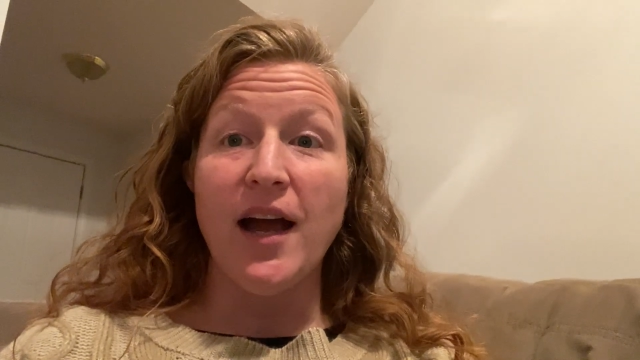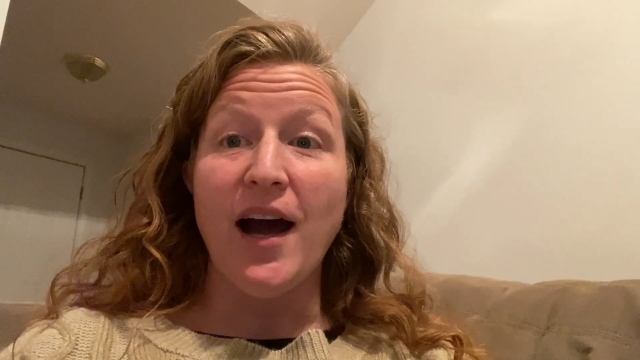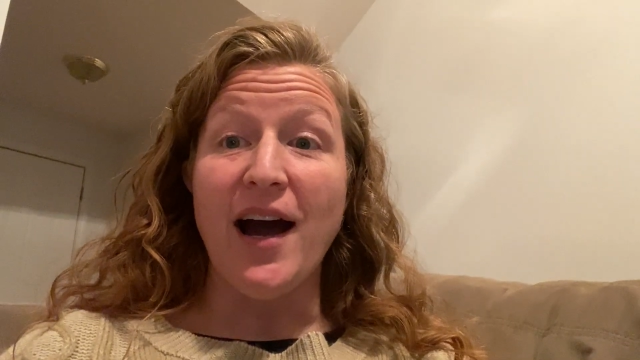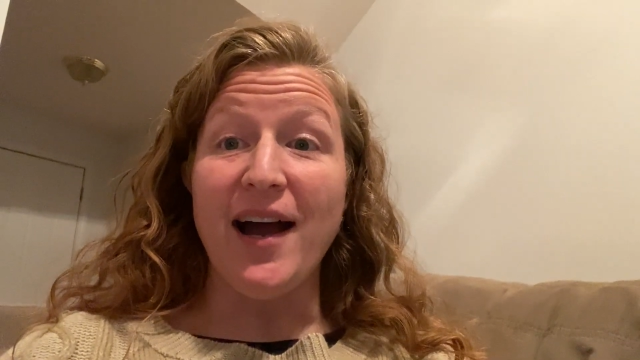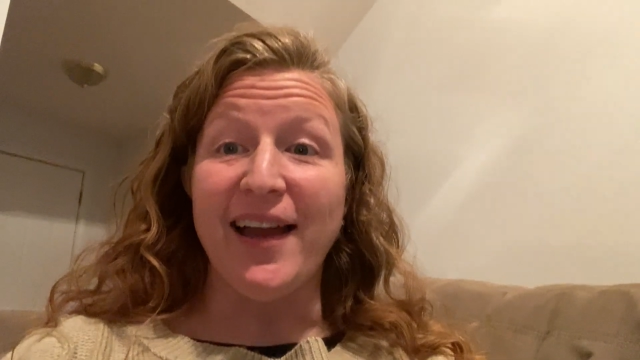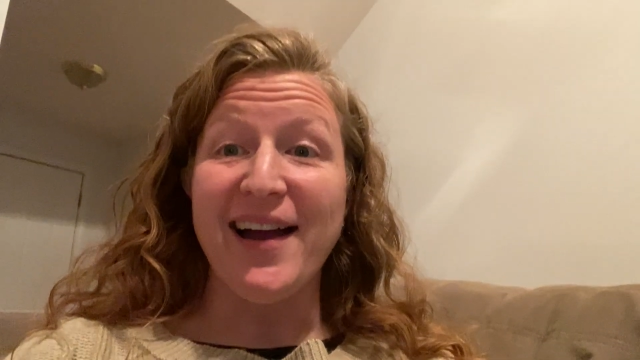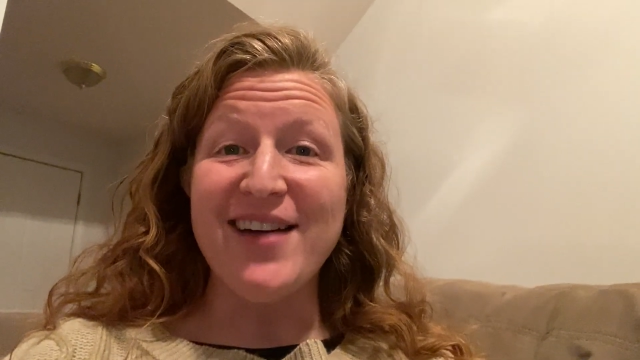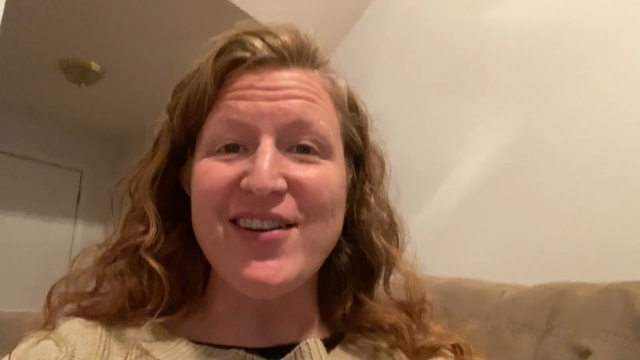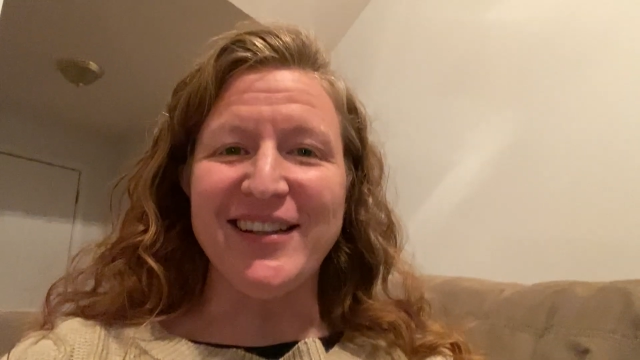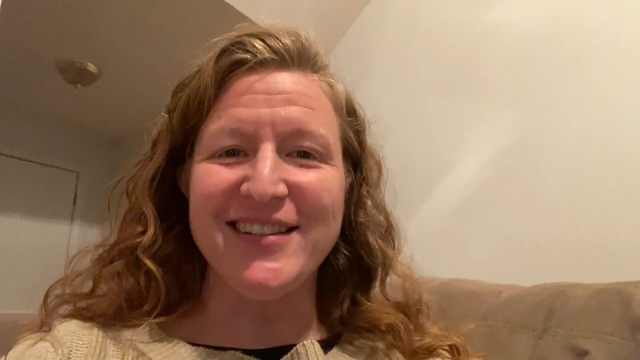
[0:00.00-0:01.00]
Hi,
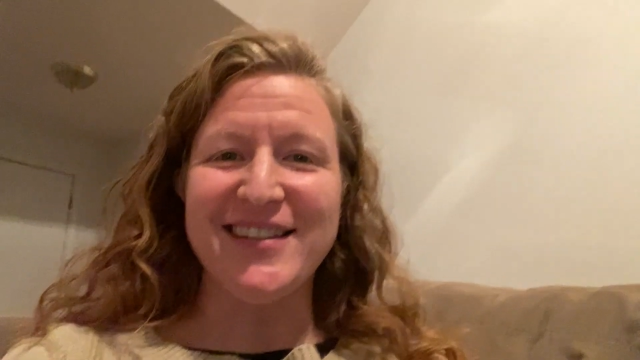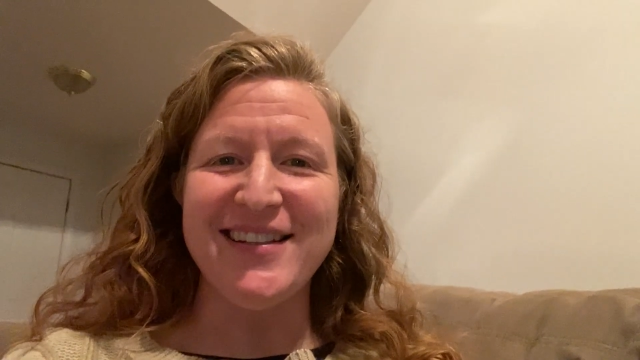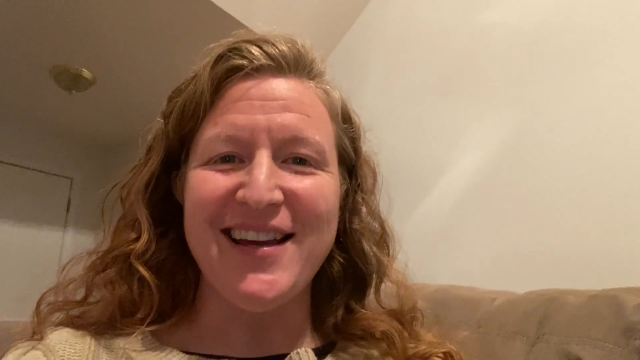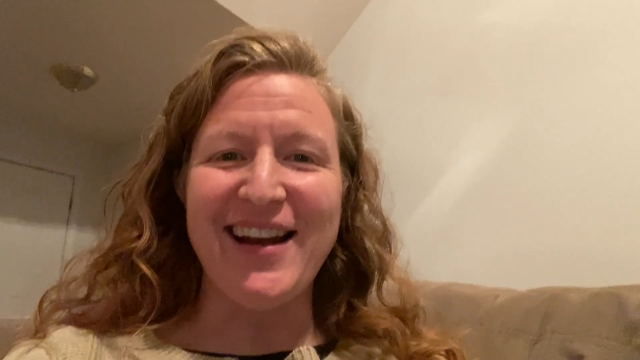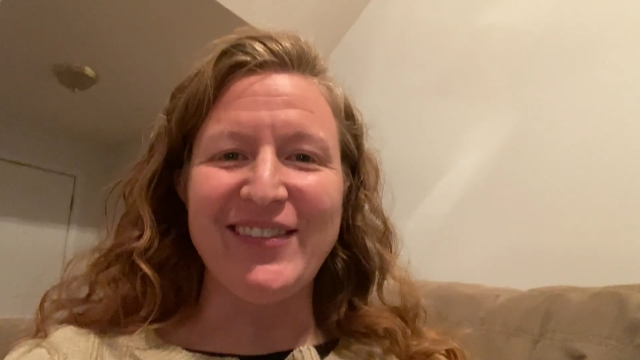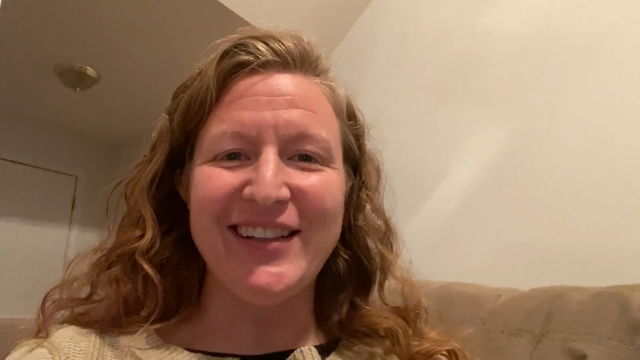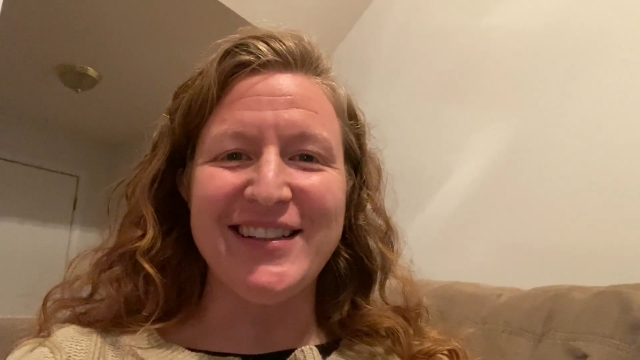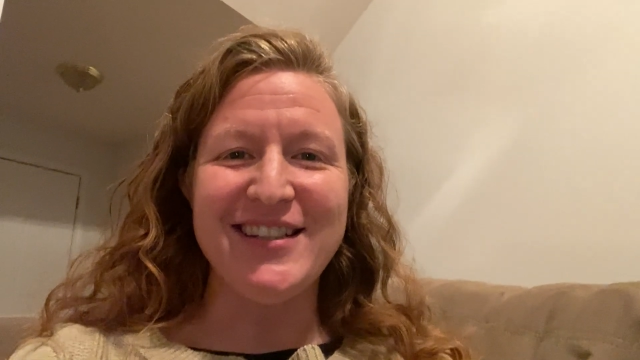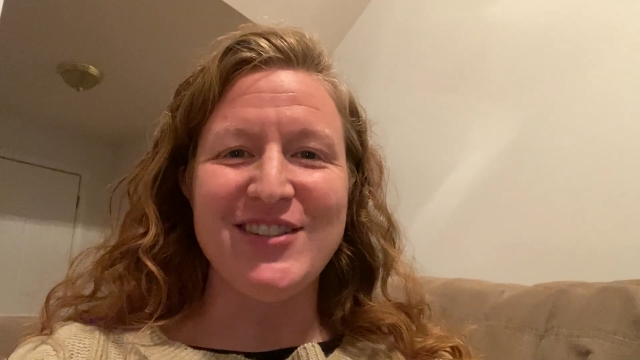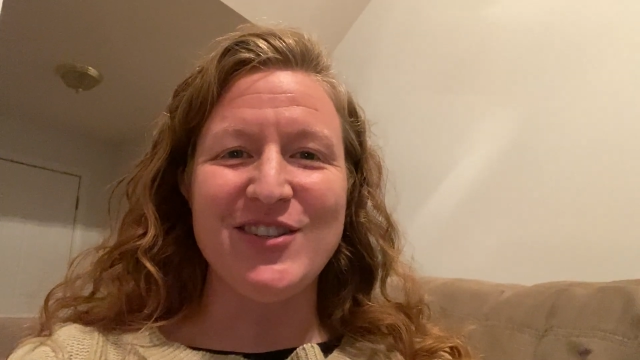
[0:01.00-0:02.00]
I'm Alison, and I'm going to
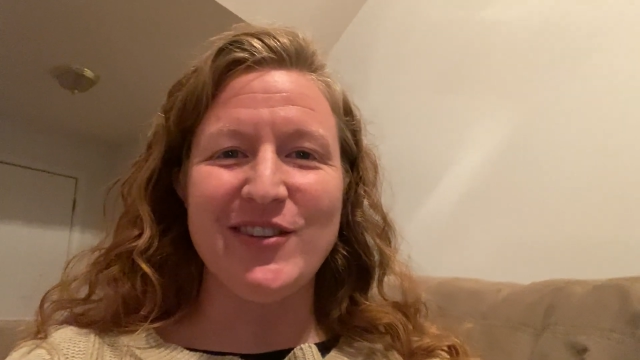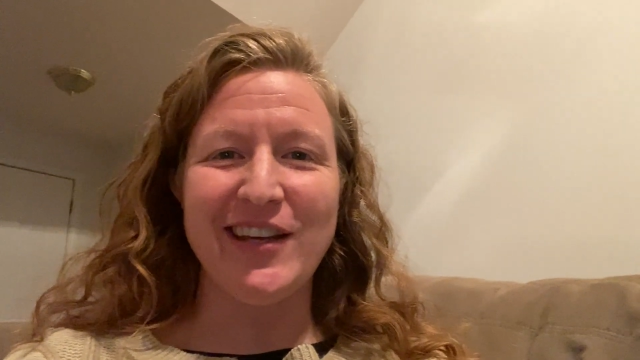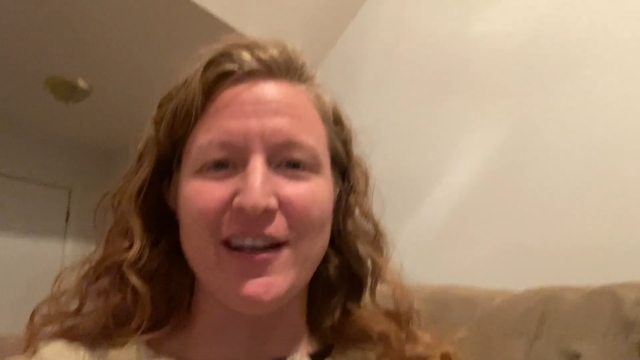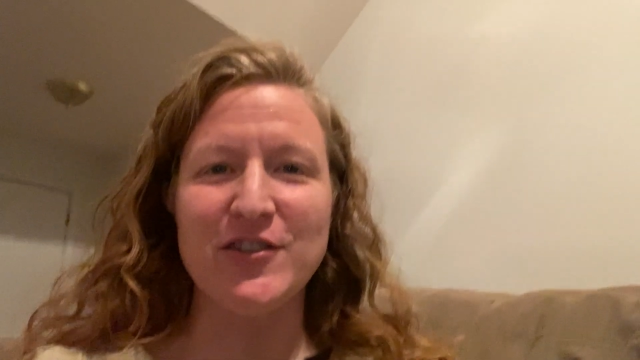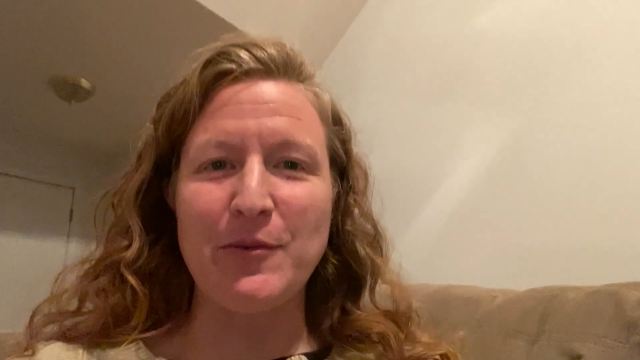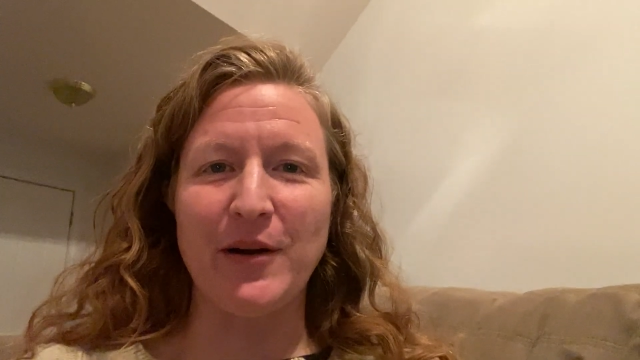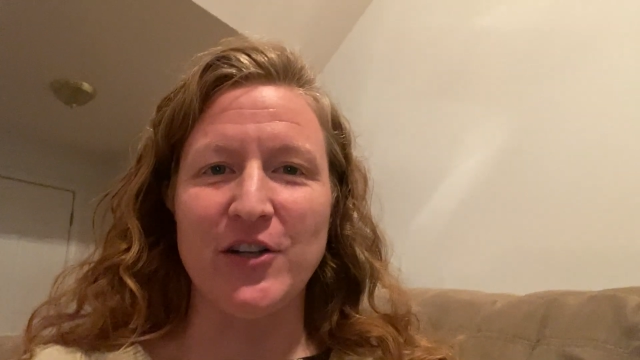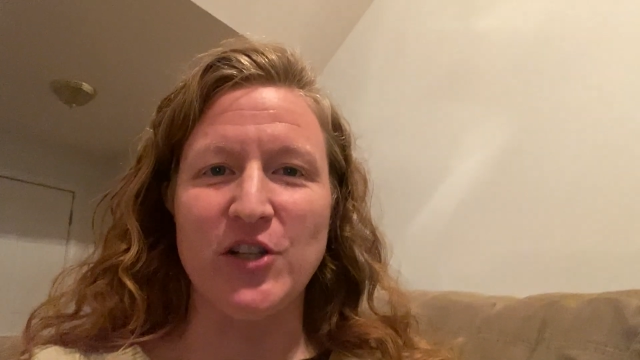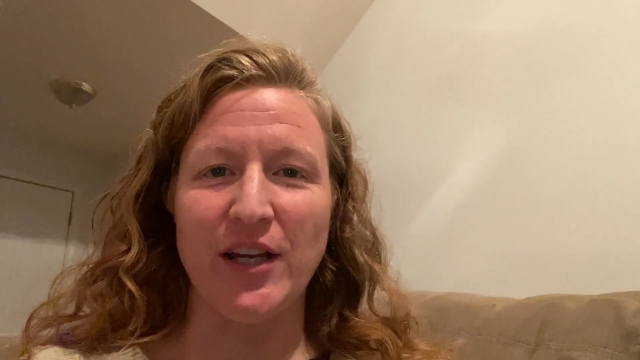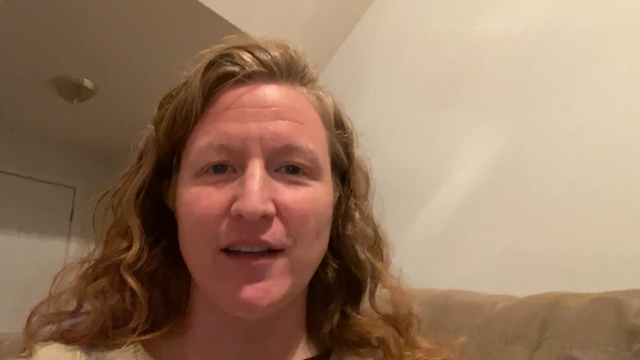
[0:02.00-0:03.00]
teach you the ants go
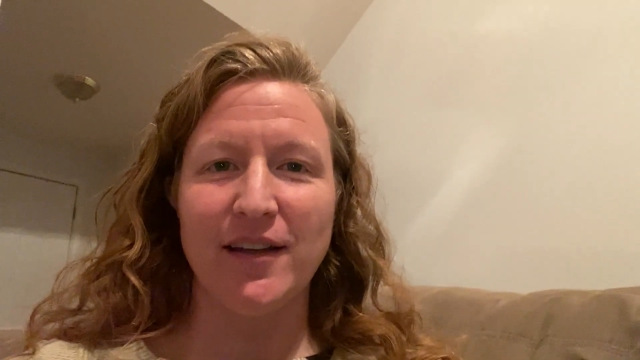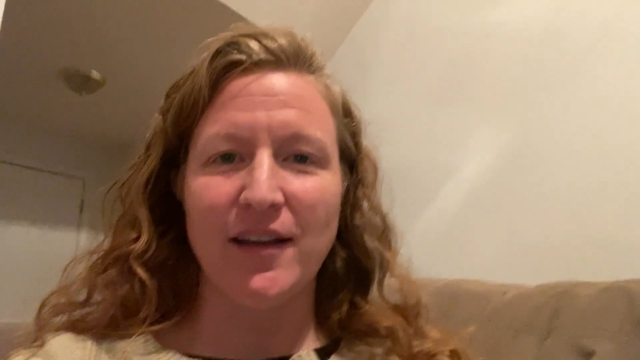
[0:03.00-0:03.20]
marching.